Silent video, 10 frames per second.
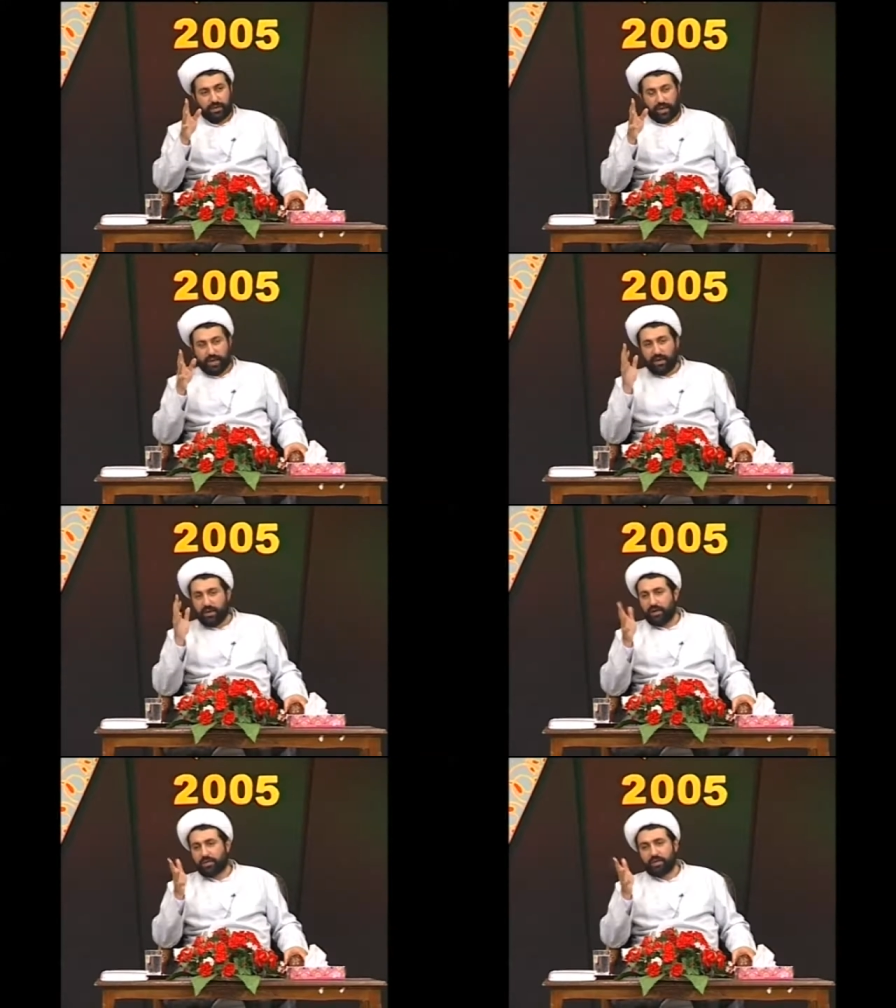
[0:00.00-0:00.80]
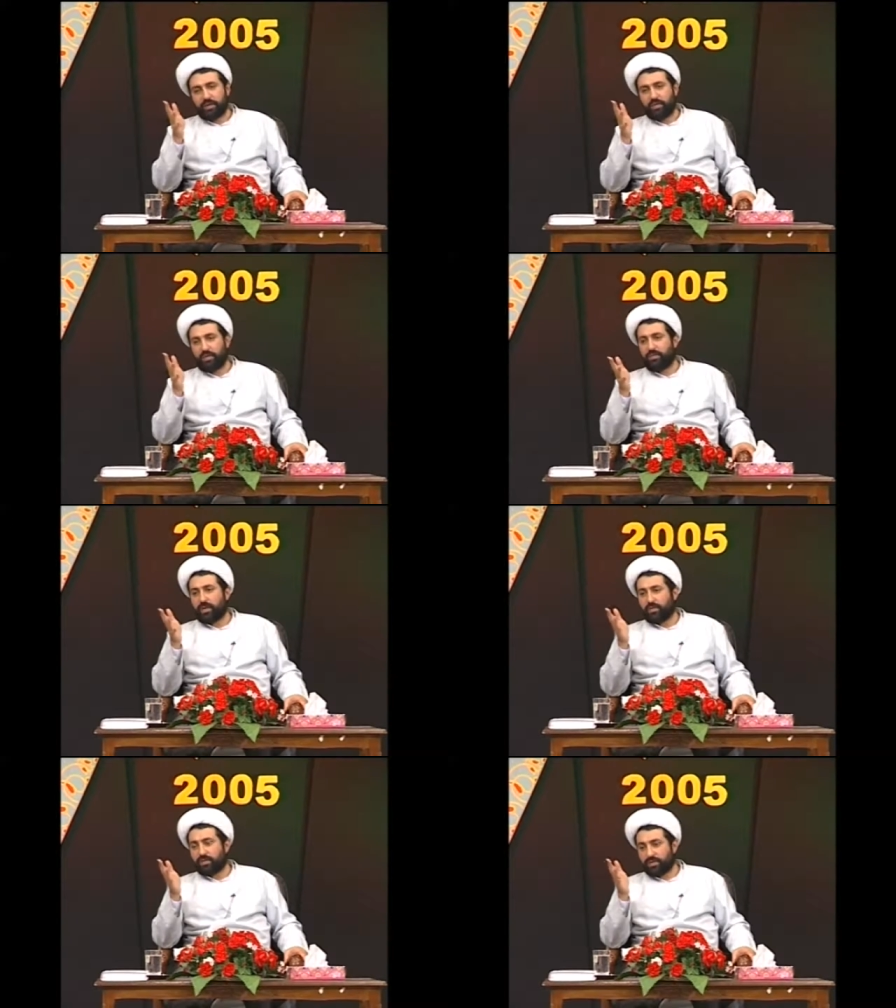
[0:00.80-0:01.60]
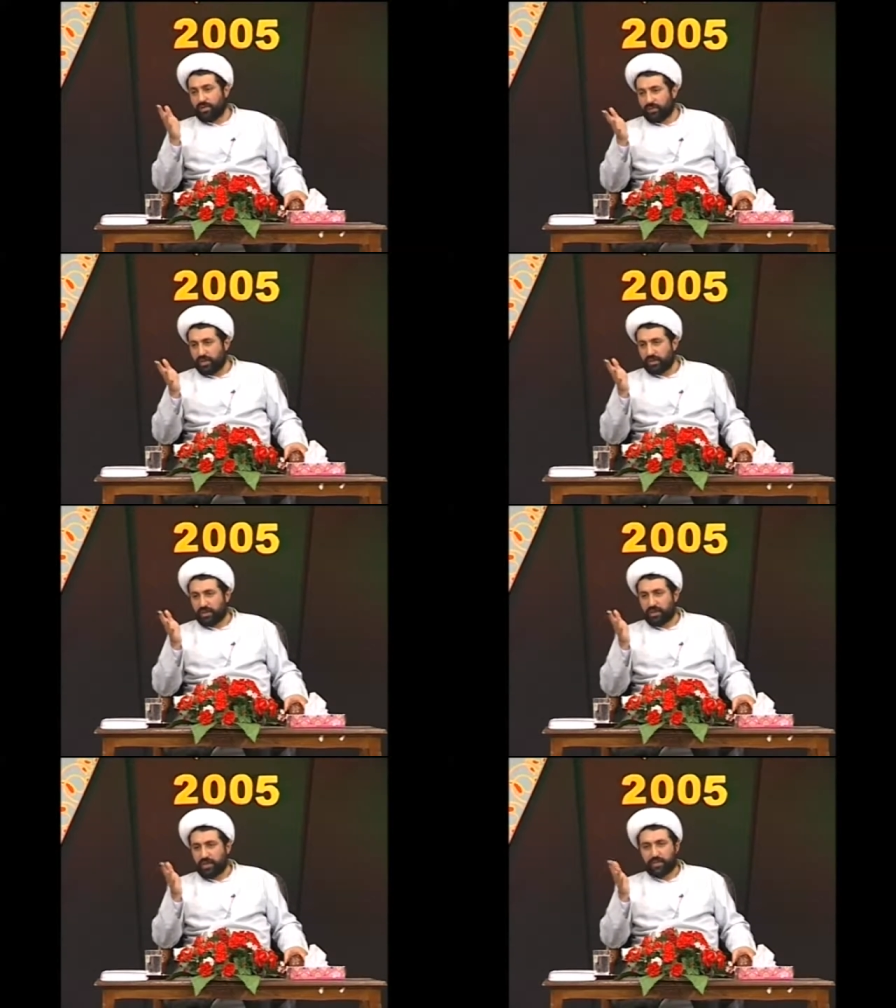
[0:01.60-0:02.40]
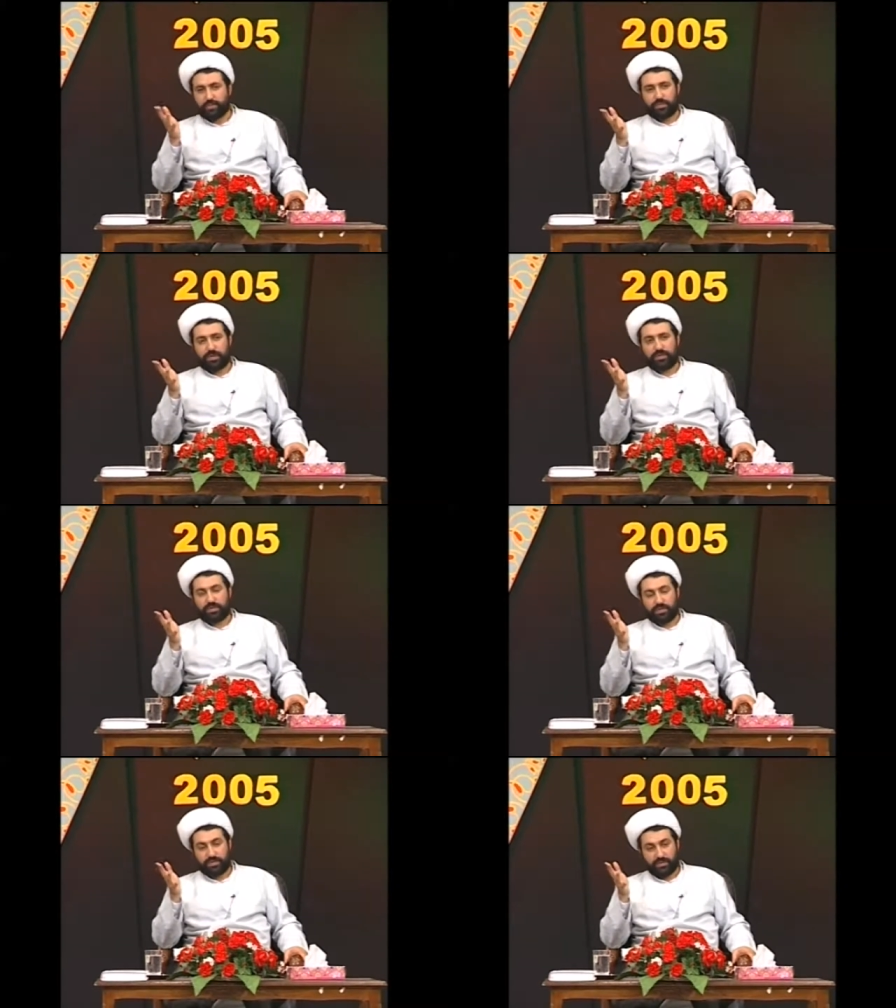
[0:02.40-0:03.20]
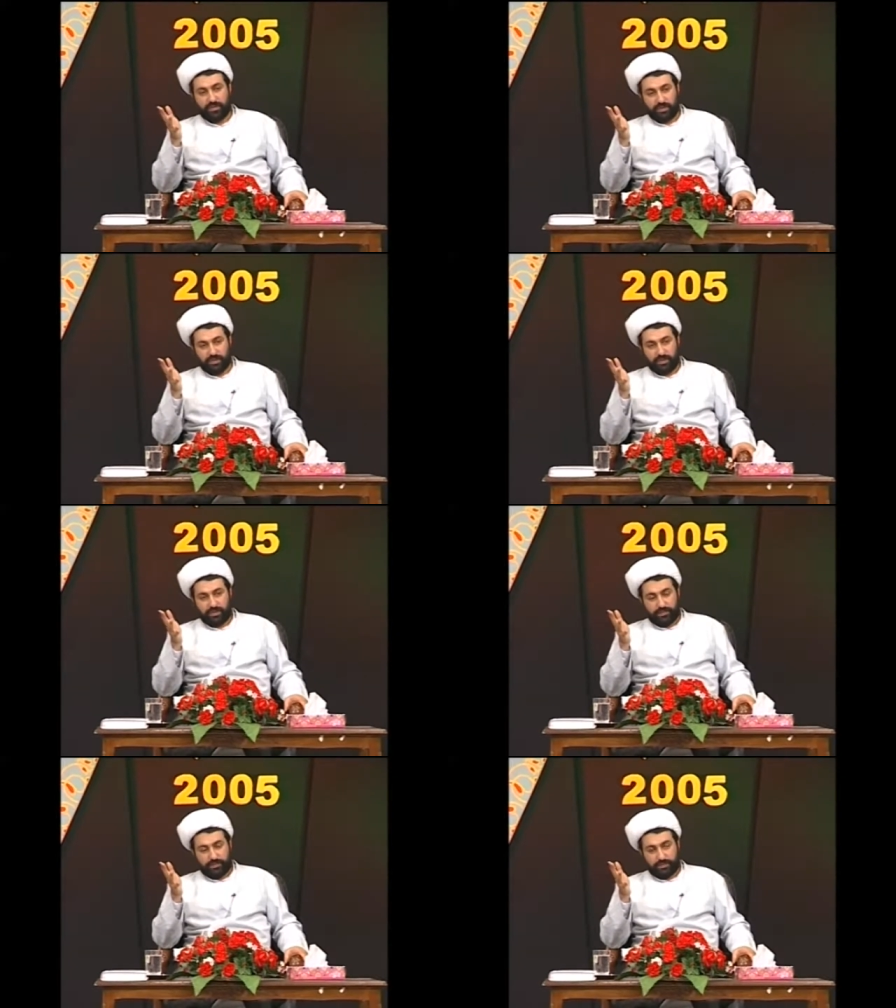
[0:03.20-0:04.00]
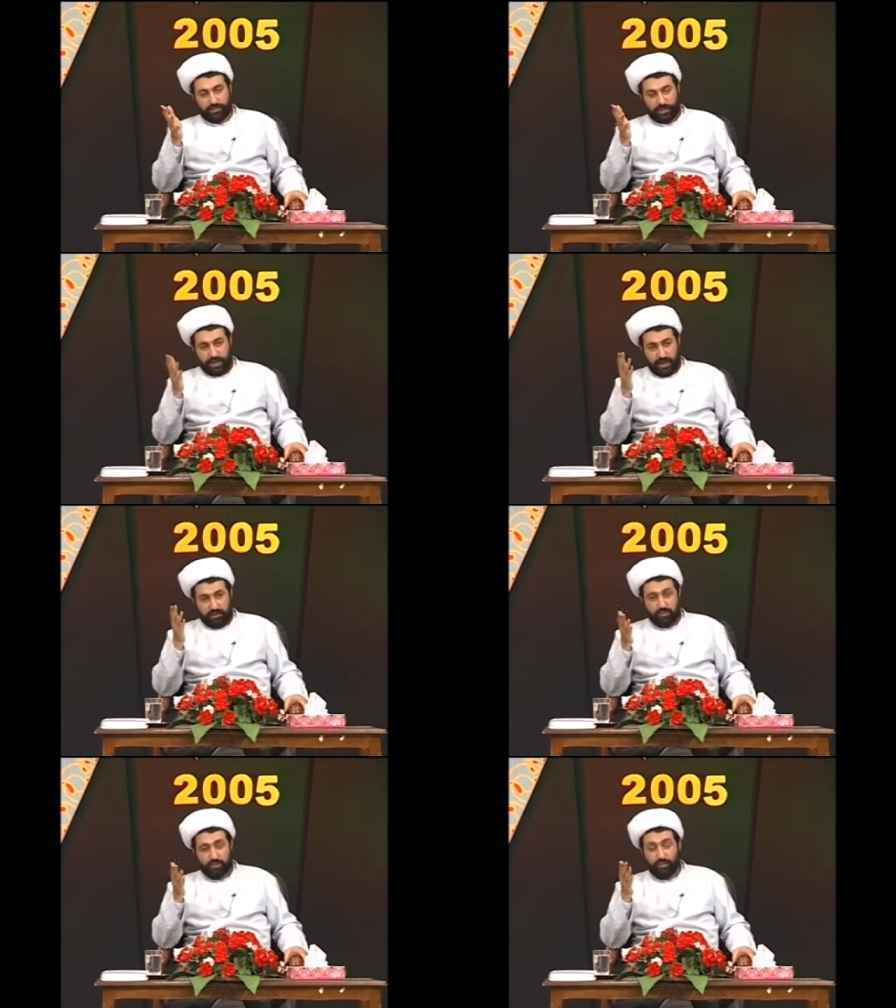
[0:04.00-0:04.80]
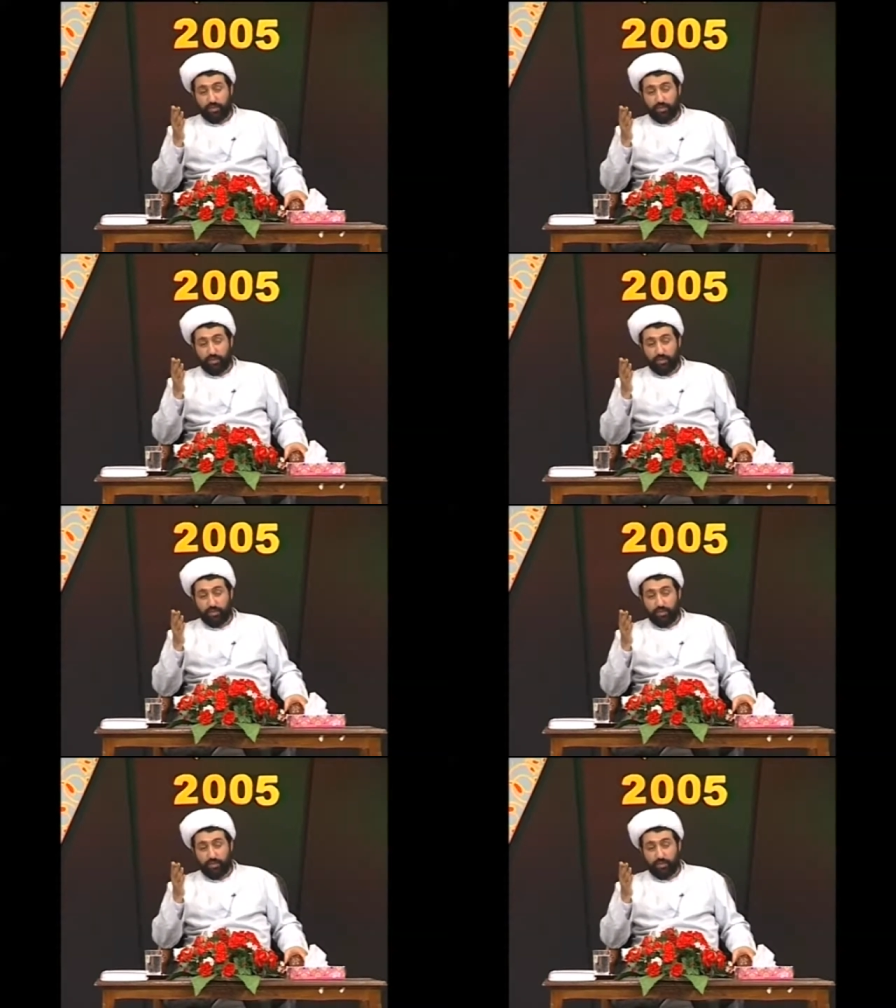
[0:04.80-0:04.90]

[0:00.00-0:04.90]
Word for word: And Allah is the only one who is the rich and the praised. Antumul